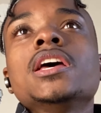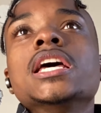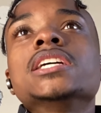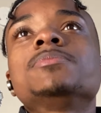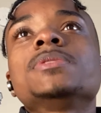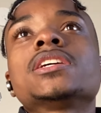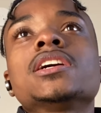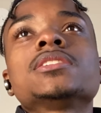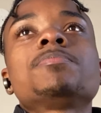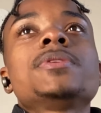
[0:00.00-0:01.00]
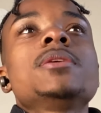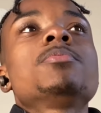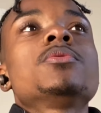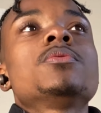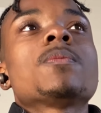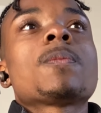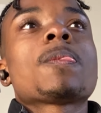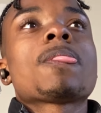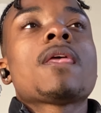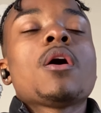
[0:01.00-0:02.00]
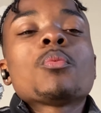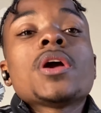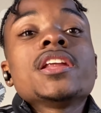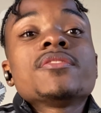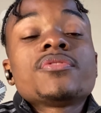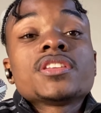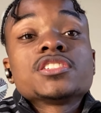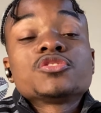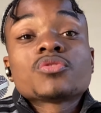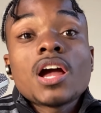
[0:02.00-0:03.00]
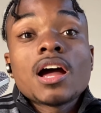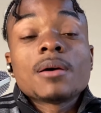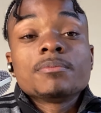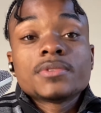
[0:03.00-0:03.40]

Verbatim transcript: is because people are waiting for the drop.